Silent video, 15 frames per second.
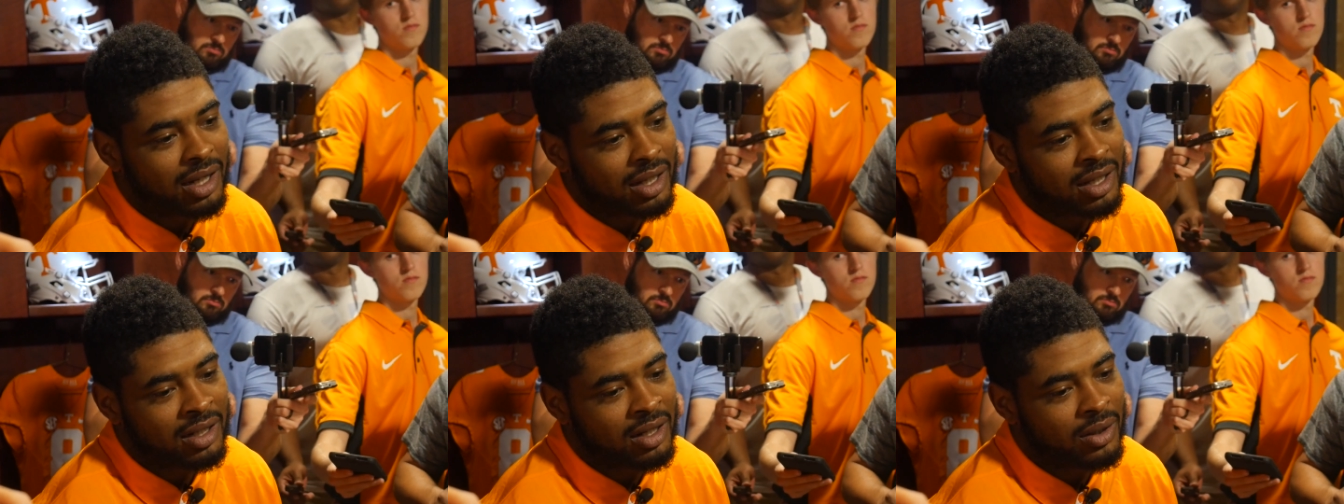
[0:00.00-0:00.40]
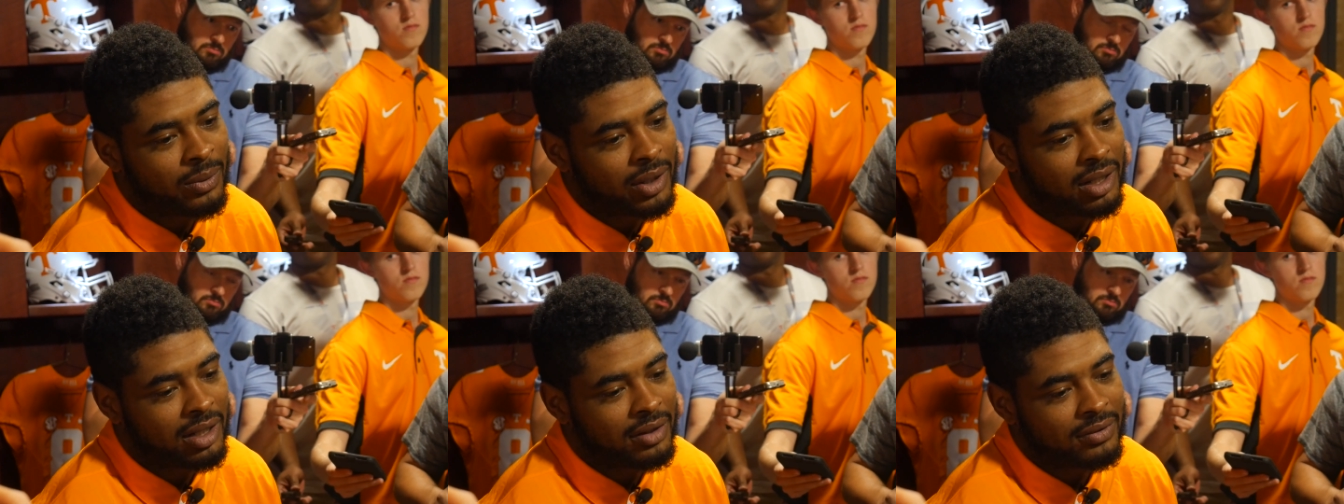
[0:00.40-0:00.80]
I cannot
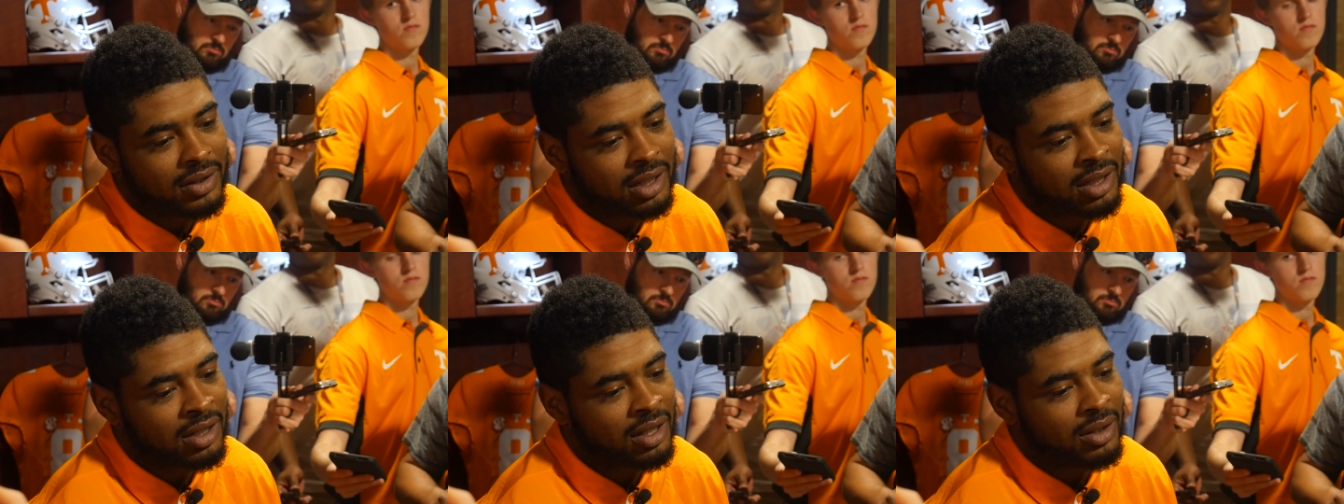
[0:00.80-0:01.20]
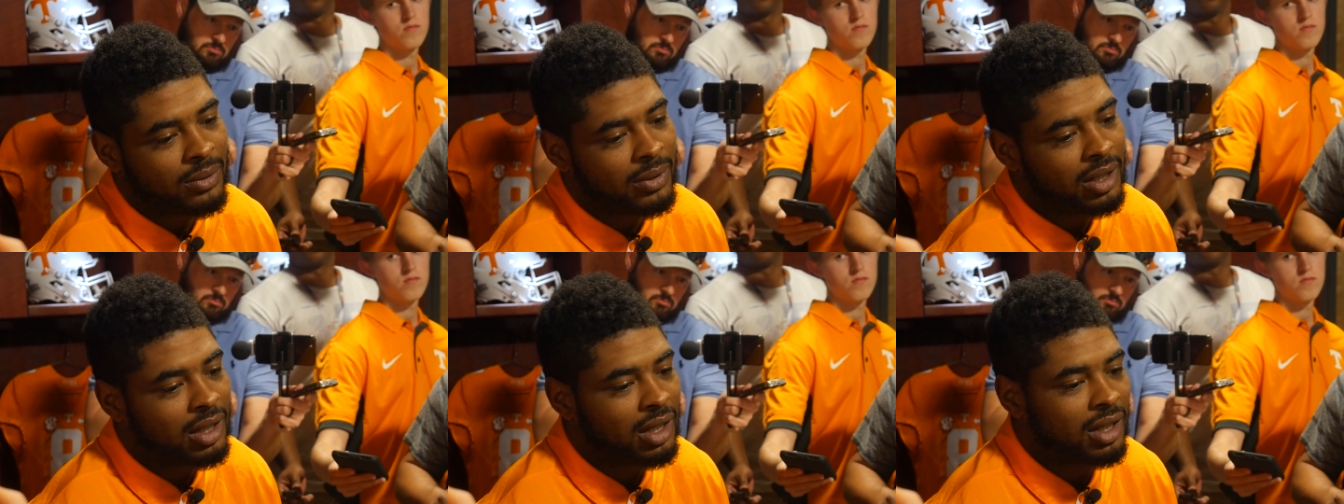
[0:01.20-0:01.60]
wait. Definitely cannot
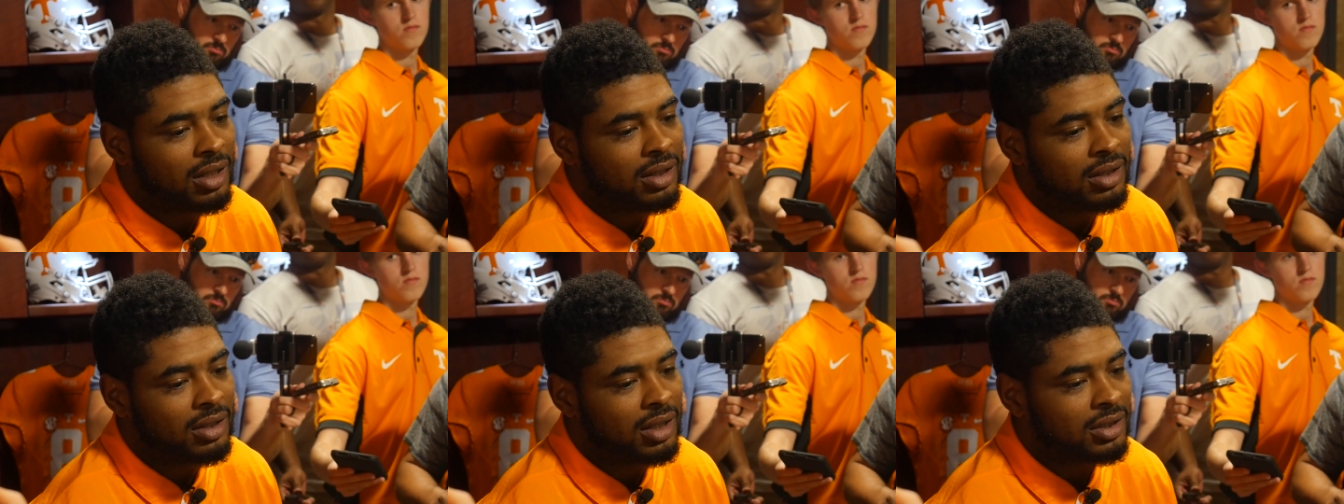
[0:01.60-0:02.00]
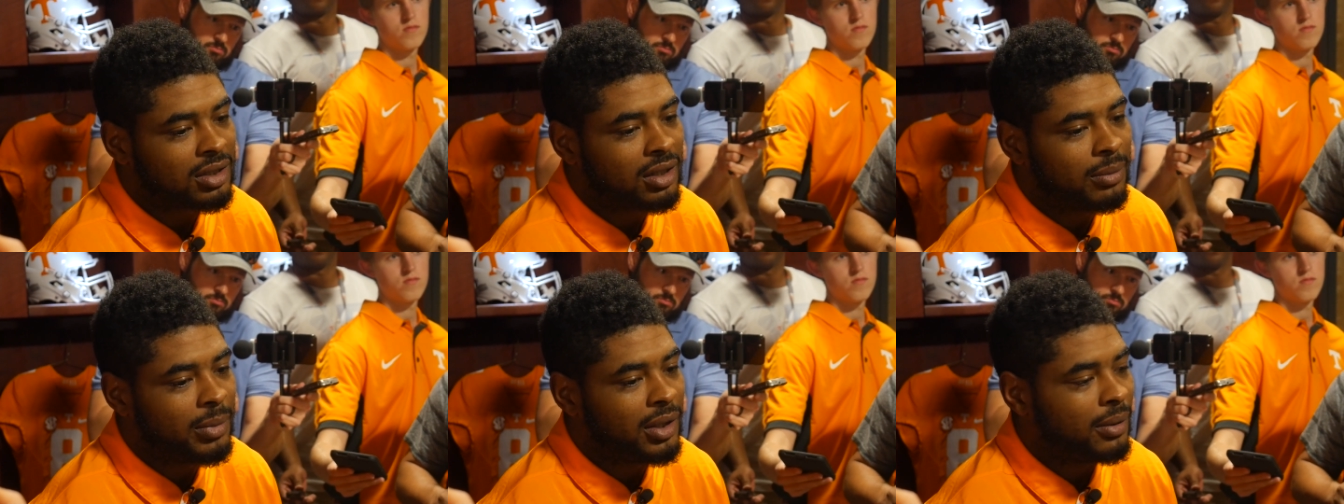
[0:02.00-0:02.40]
wait. And uh, that's
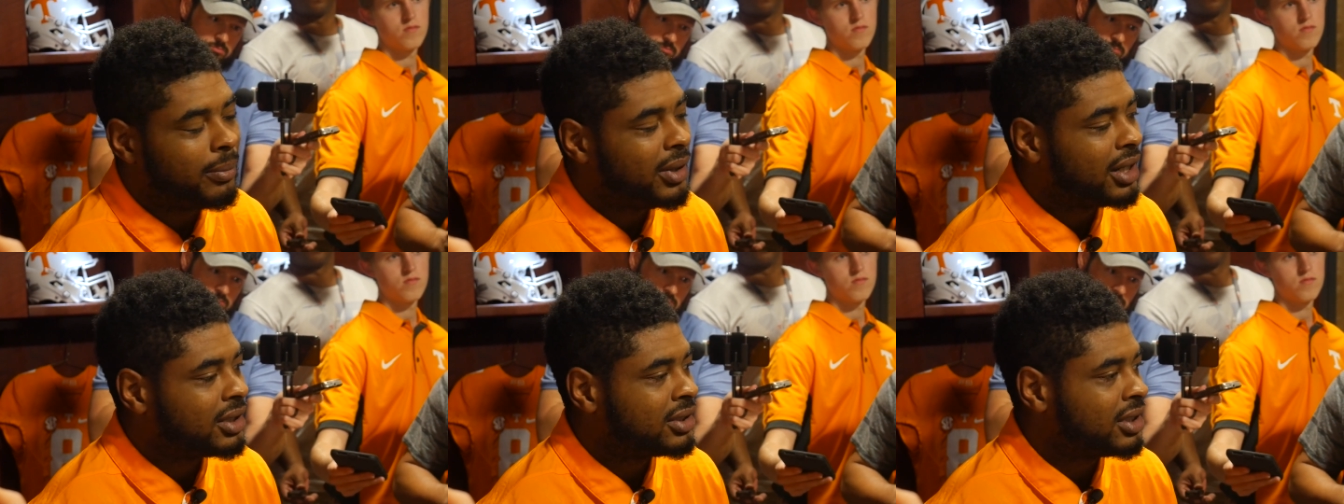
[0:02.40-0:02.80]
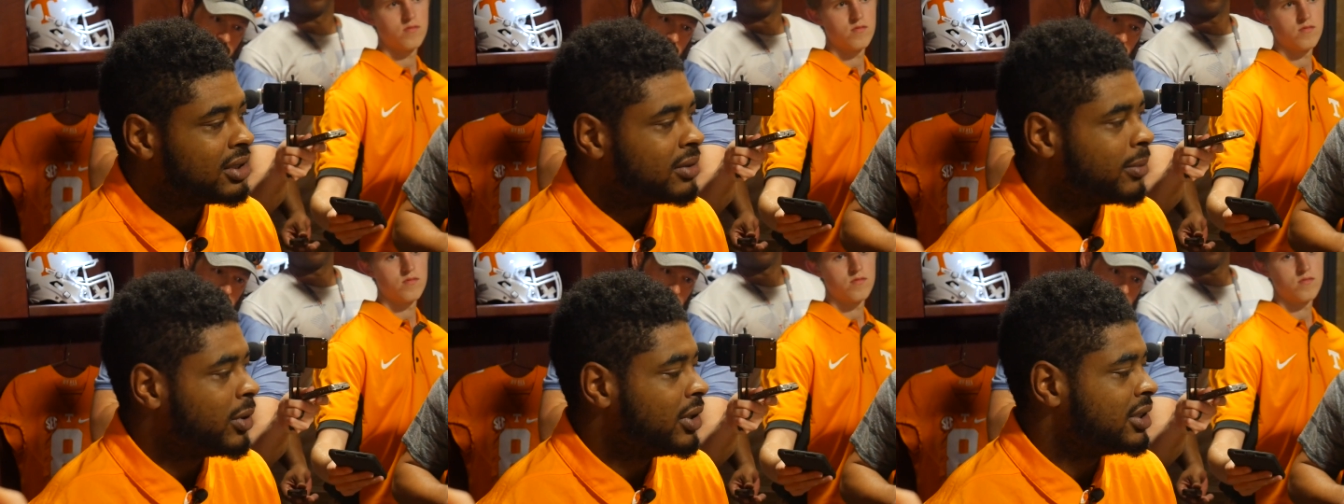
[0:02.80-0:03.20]
going to be a big
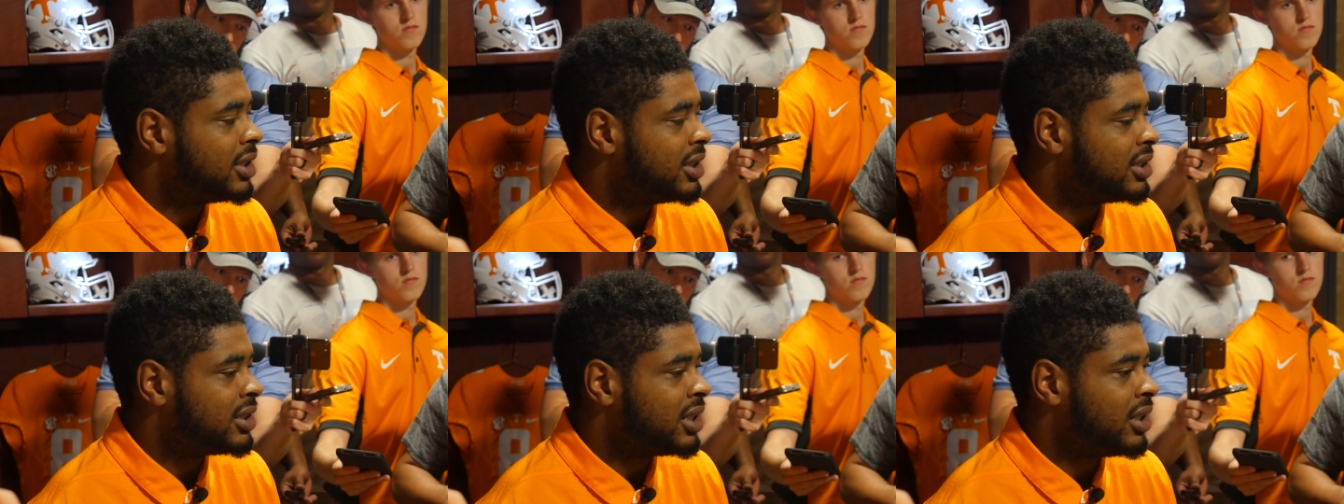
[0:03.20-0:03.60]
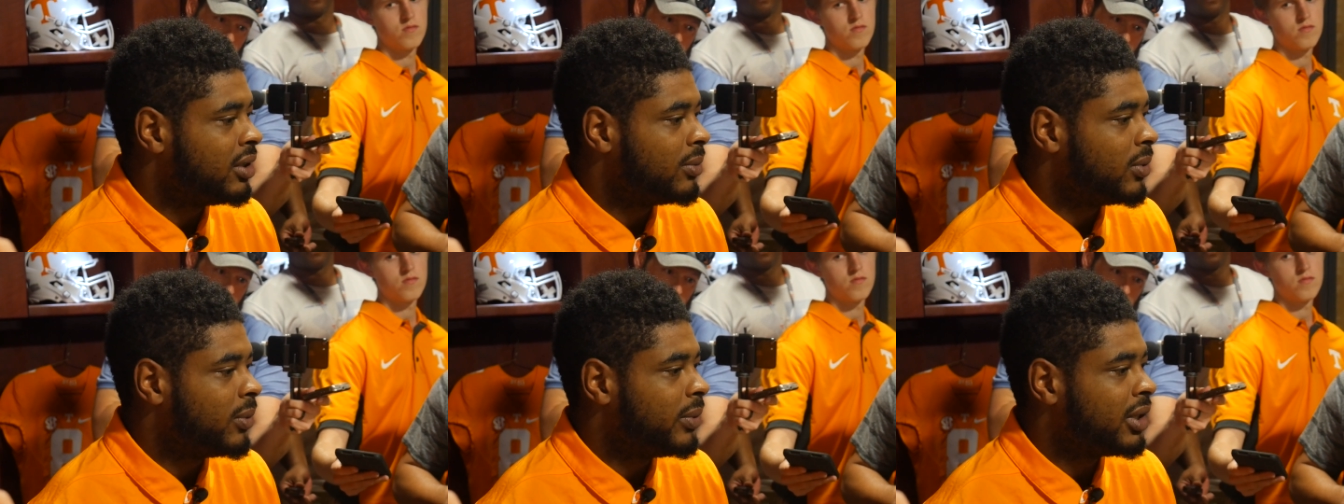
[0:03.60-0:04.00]
testimony to this
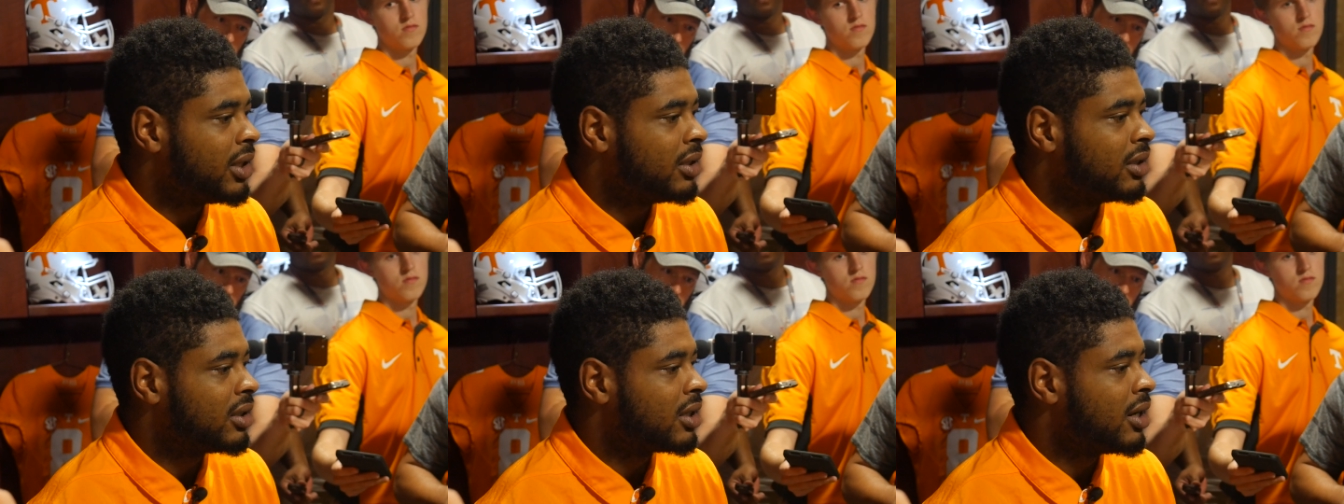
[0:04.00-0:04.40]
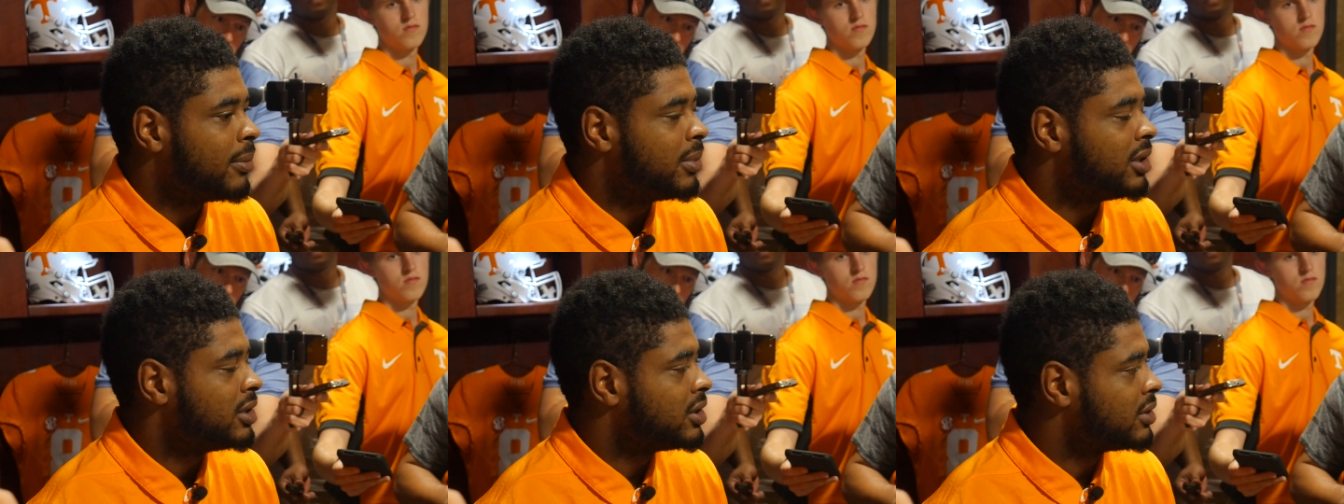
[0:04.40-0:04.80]
team what we can
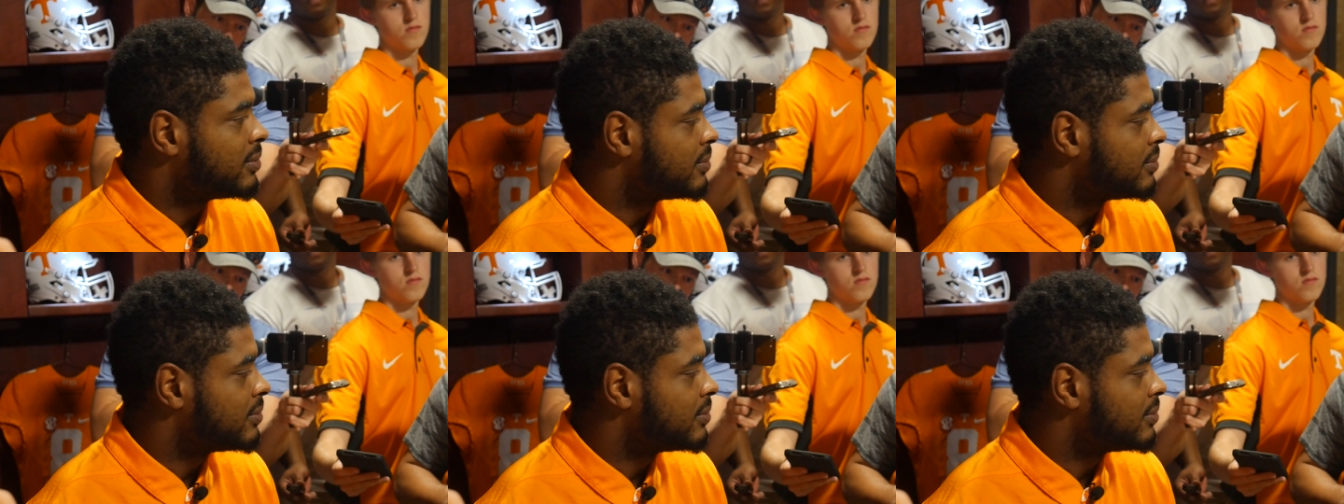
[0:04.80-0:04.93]
accomplish.